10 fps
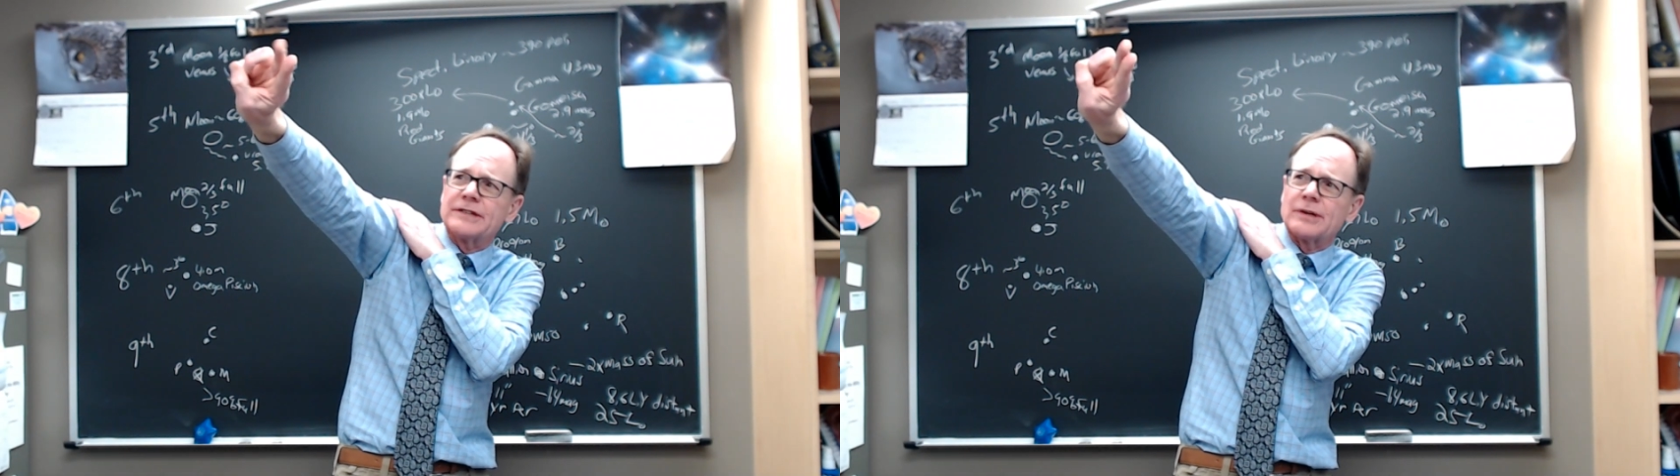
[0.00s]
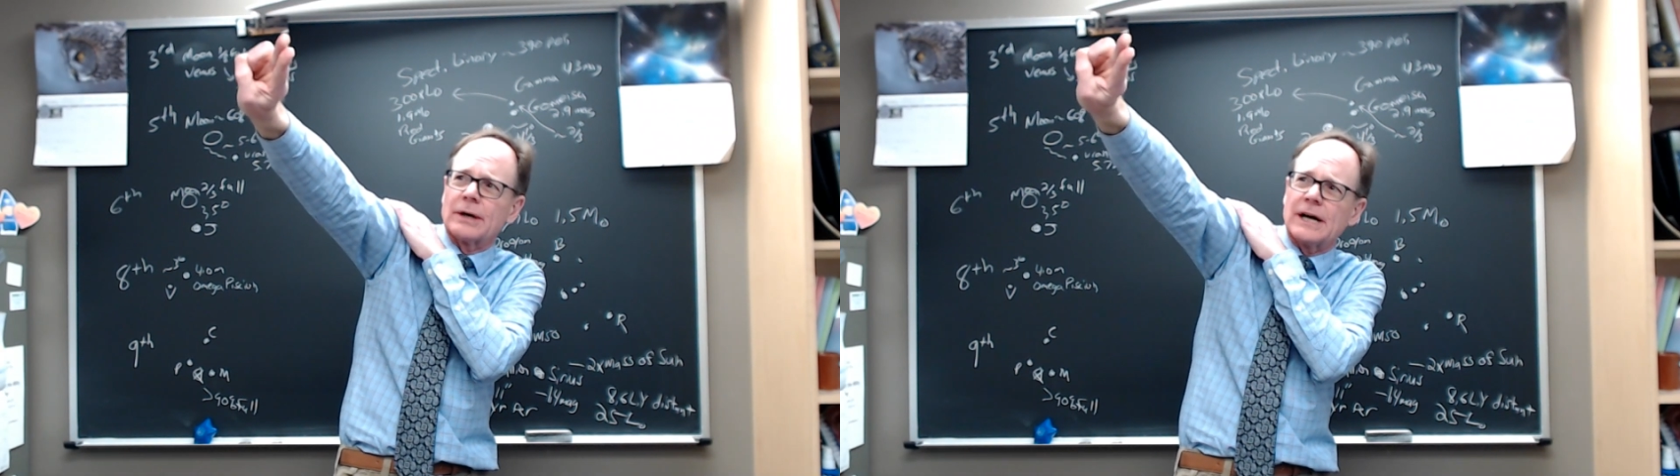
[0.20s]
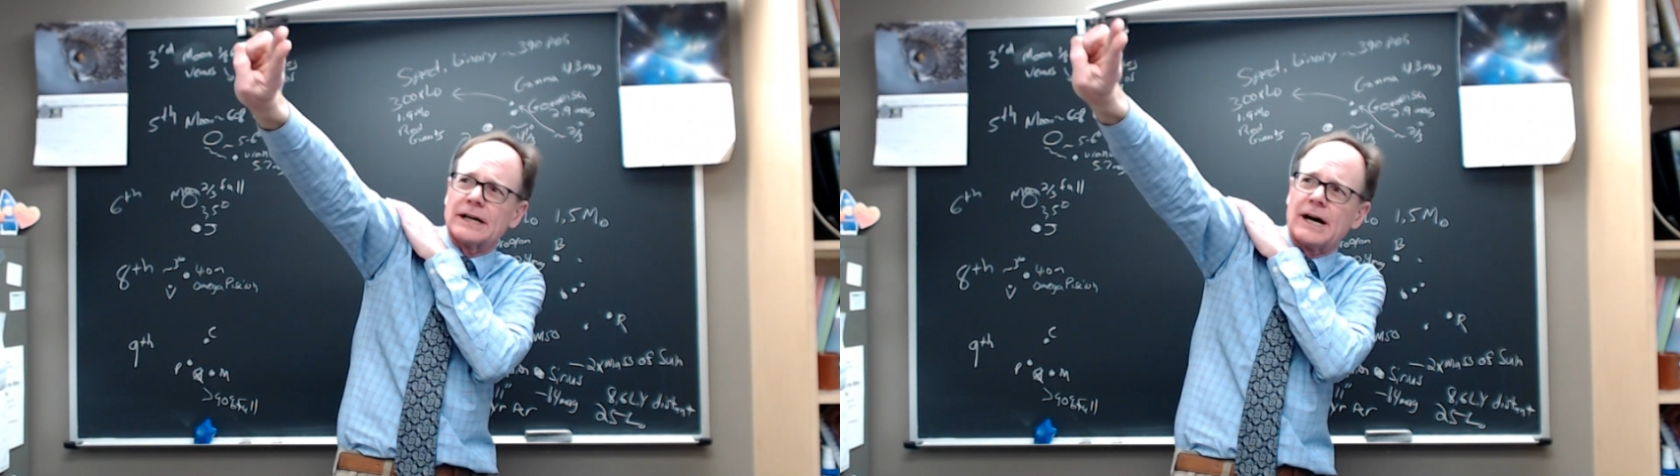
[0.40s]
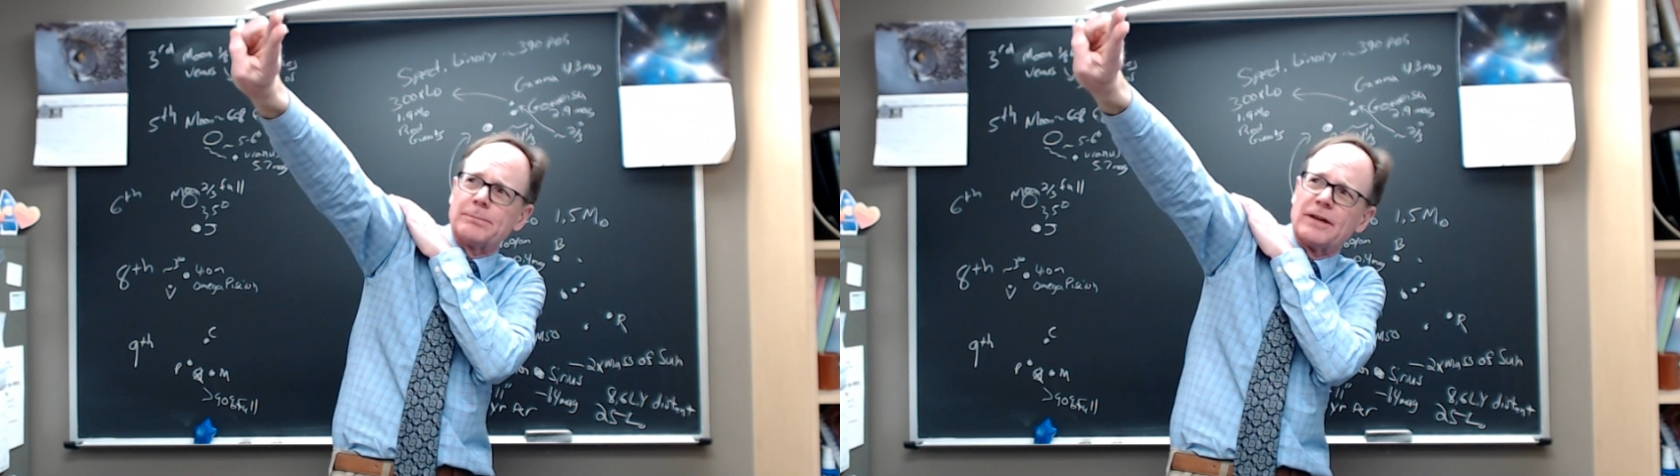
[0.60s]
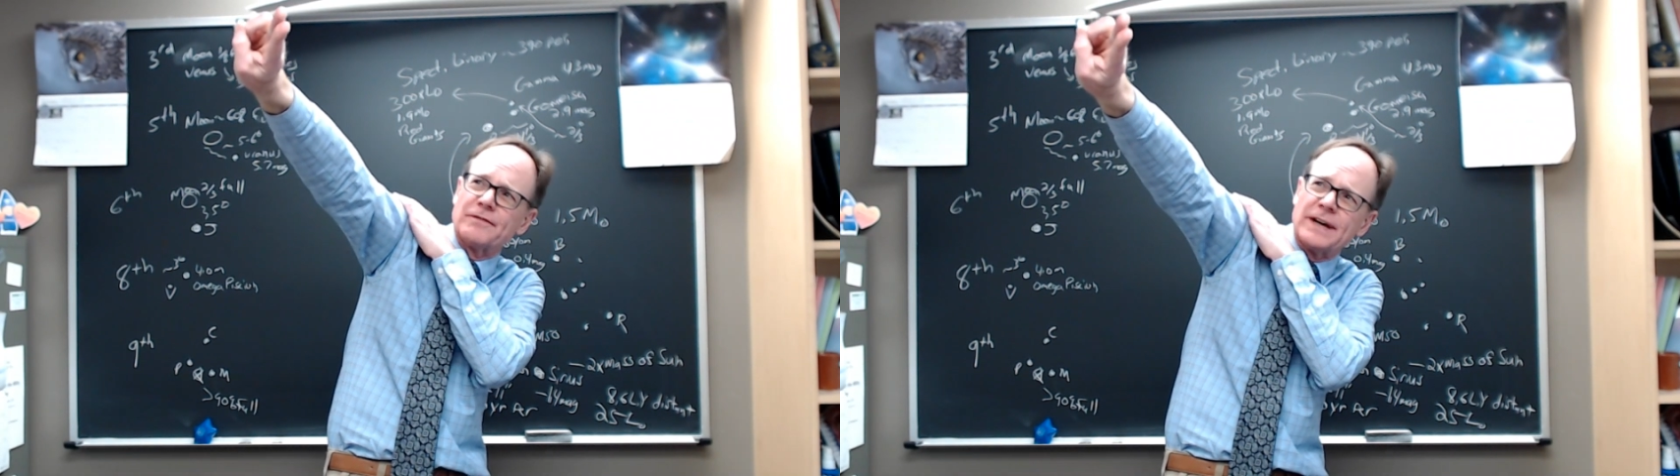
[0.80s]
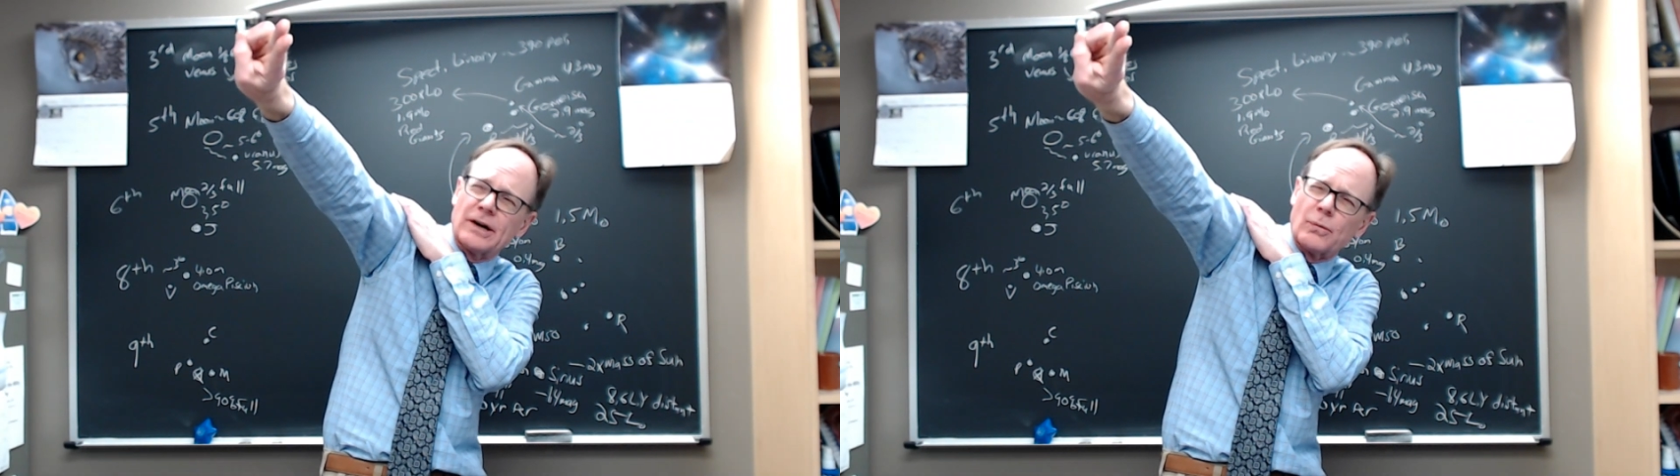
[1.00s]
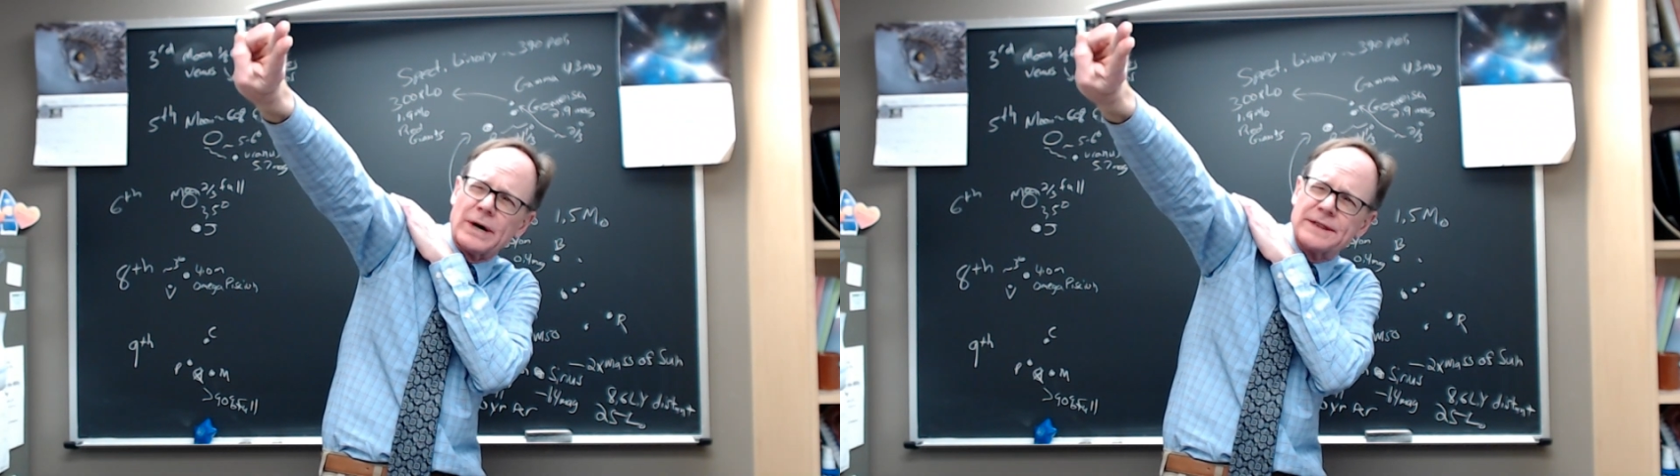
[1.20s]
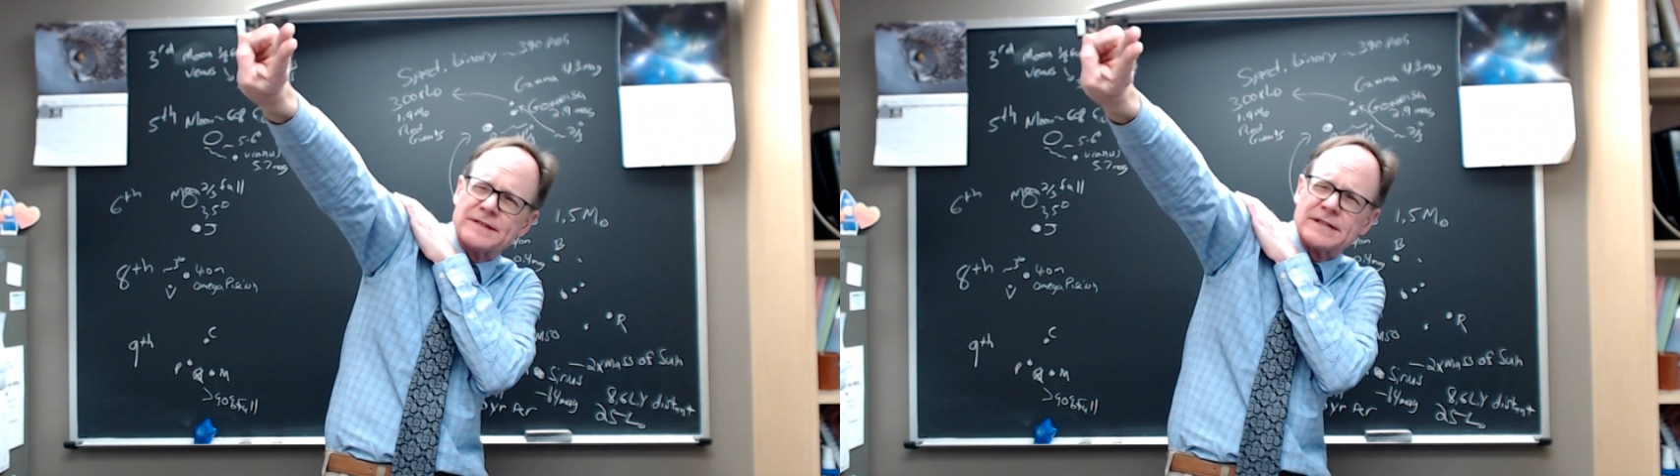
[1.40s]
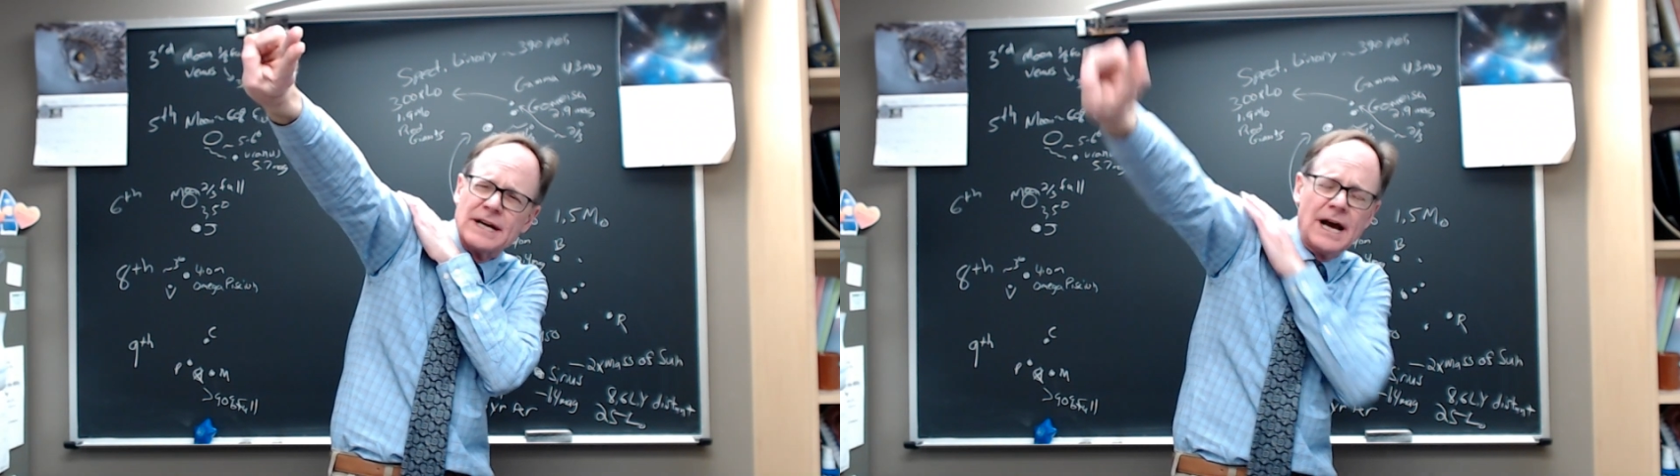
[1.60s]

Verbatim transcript: so a couple of finger widths.